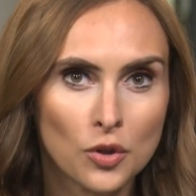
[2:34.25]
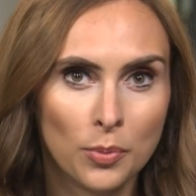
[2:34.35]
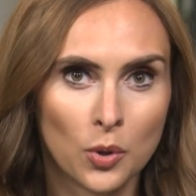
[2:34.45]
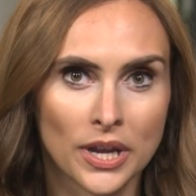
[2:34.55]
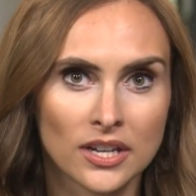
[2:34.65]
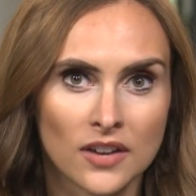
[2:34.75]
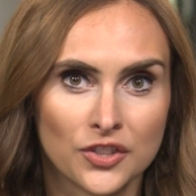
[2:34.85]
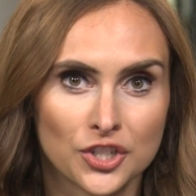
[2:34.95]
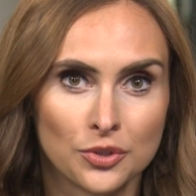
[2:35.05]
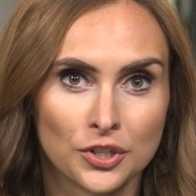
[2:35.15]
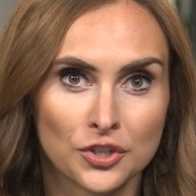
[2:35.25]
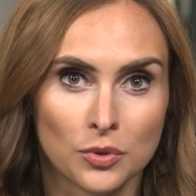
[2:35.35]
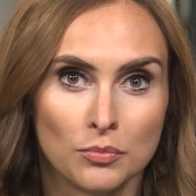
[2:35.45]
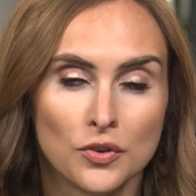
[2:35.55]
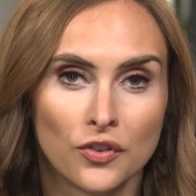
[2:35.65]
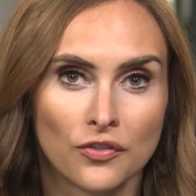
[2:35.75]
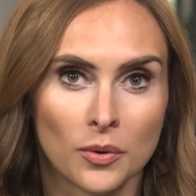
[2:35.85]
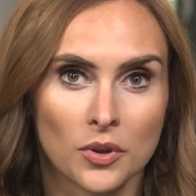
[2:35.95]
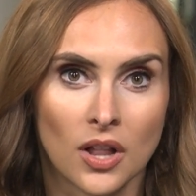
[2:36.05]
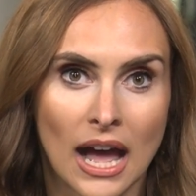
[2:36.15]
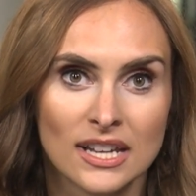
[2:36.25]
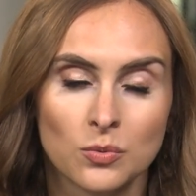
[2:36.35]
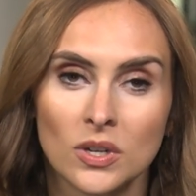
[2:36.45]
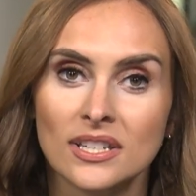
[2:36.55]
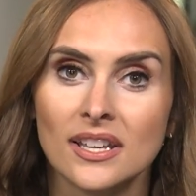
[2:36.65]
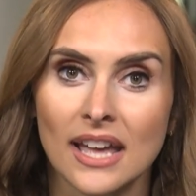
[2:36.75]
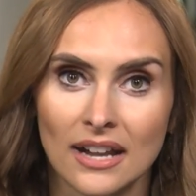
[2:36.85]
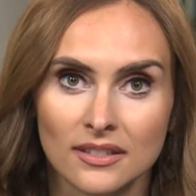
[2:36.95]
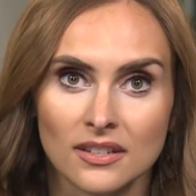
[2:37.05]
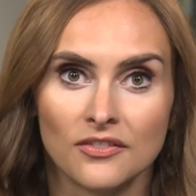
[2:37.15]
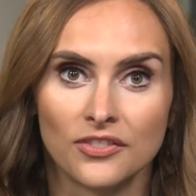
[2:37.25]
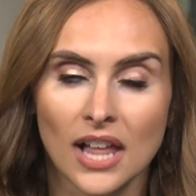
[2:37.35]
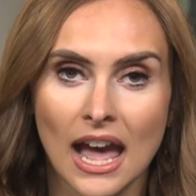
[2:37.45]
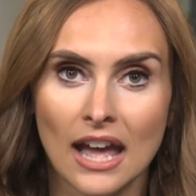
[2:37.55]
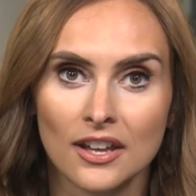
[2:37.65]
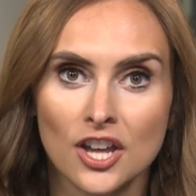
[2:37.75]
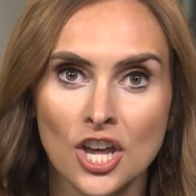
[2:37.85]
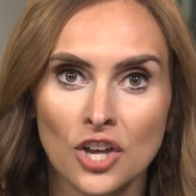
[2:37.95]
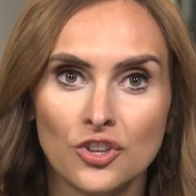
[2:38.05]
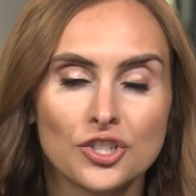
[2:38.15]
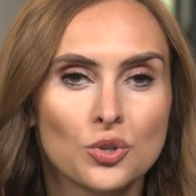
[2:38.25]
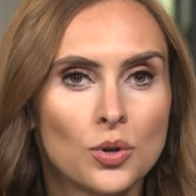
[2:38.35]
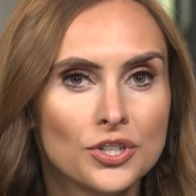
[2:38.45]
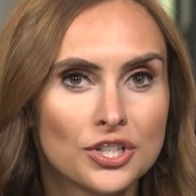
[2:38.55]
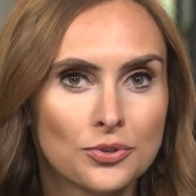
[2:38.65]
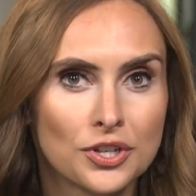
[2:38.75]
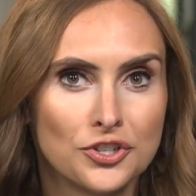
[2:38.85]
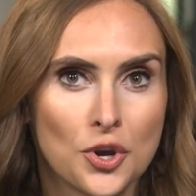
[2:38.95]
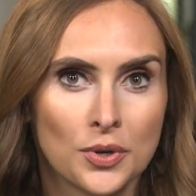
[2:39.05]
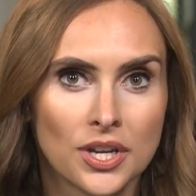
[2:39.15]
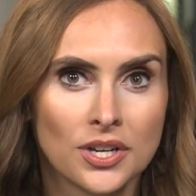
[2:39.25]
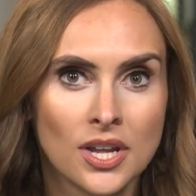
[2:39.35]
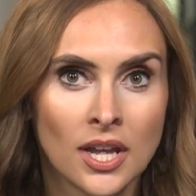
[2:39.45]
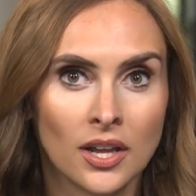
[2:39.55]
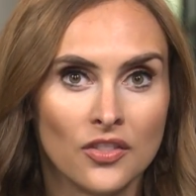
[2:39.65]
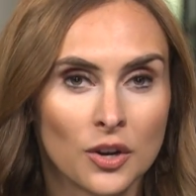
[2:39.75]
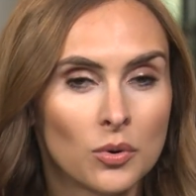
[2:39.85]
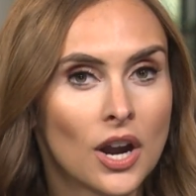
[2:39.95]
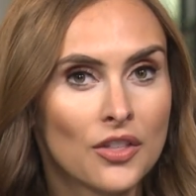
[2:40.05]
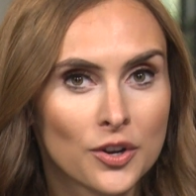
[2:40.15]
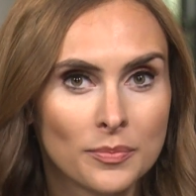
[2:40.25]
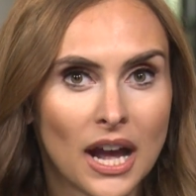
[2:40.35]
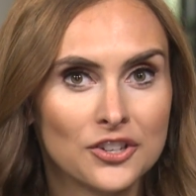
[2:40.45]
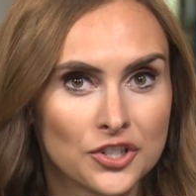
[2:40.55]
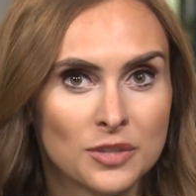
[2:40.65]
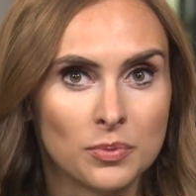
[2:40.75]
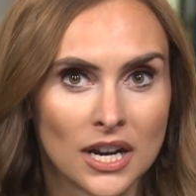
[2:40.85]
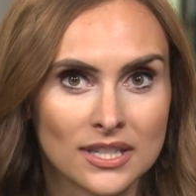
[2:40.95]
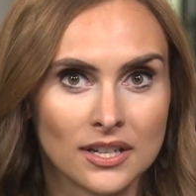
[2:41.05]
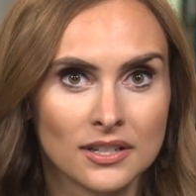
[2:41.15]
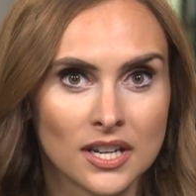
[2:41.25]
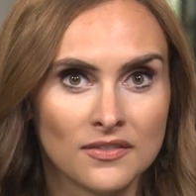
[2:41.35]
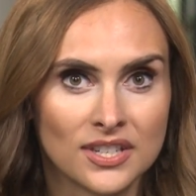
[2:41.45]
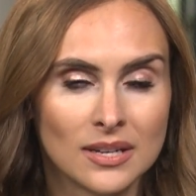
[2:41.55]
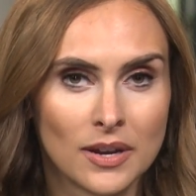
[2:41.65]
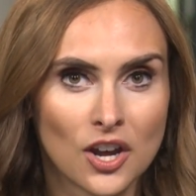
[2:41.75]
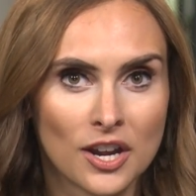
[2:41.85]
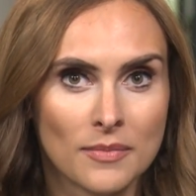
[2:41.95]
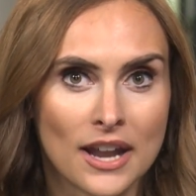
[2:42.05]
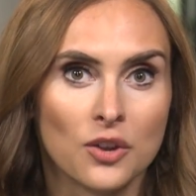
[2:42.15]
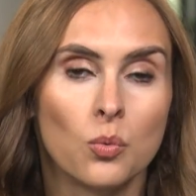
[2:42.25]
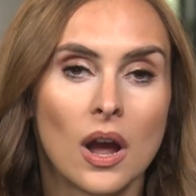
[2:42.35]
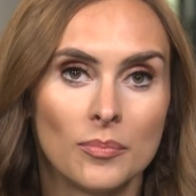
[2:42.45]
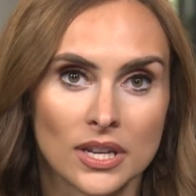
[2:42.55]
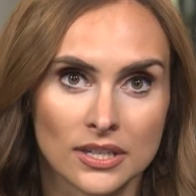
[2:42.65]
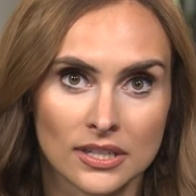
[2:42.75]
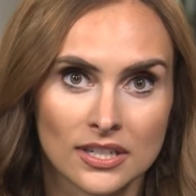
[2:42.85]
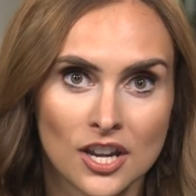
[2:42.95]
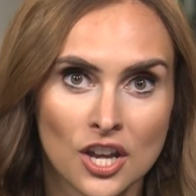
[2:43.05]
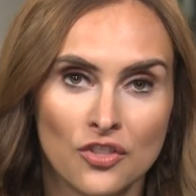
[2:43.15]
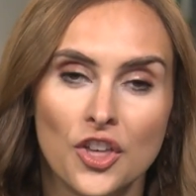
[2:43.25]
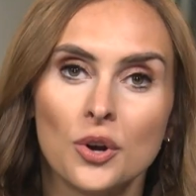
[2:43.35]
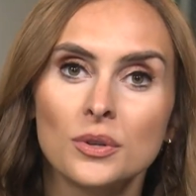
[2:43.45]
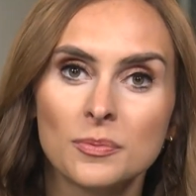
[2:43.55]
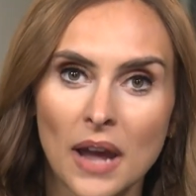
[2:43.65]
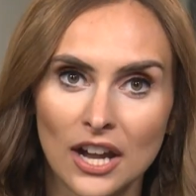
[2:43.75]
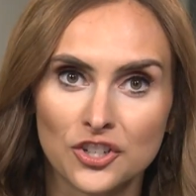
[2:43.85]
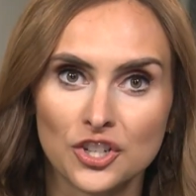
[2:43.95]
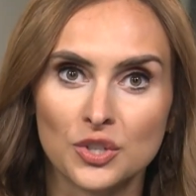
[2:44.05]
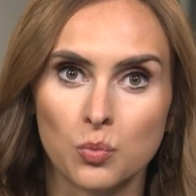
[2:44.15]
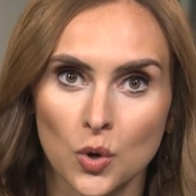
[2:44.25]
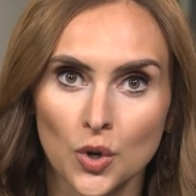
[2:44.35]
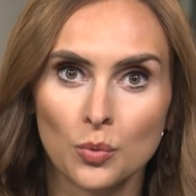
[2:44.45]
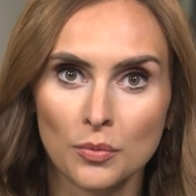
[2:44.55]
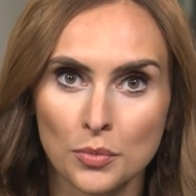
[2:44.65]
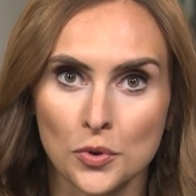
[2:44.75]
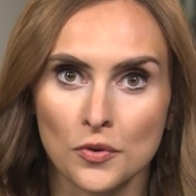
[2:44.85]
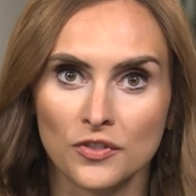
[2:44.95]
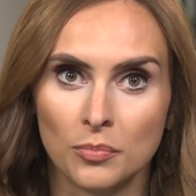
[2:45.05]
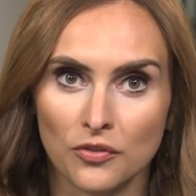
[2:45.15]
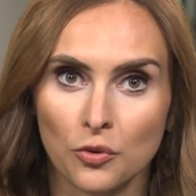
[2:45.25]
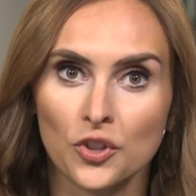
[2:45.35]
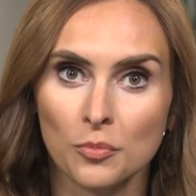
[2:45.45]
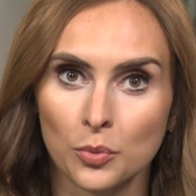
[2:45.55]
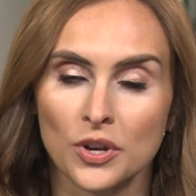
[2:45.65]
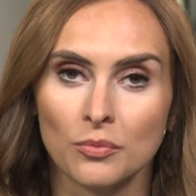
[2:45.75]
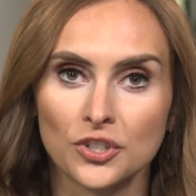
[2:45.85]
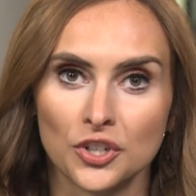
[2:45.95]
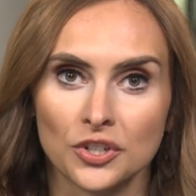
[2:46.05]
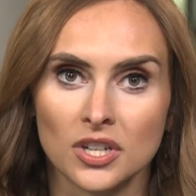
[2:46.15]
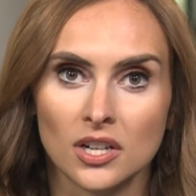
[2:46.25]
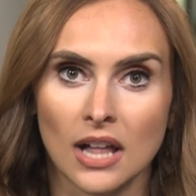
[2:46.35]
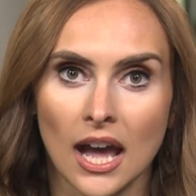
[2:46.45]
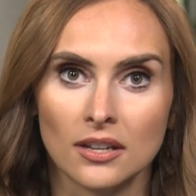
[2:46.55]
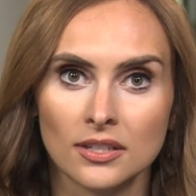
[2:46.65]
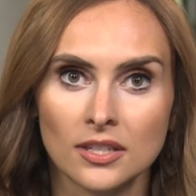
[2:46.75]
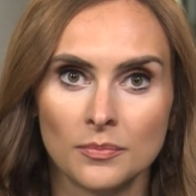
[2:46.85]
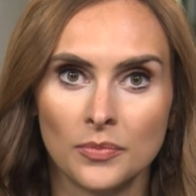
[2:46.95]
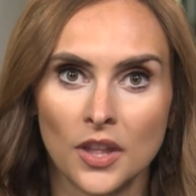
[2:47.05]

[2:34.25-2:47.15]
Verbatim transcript: point of the students' removal from class was the Gadsden flag, the school district noted there were other badges present of semi-automatic weapons. Those patches were removed before the boy returned to class.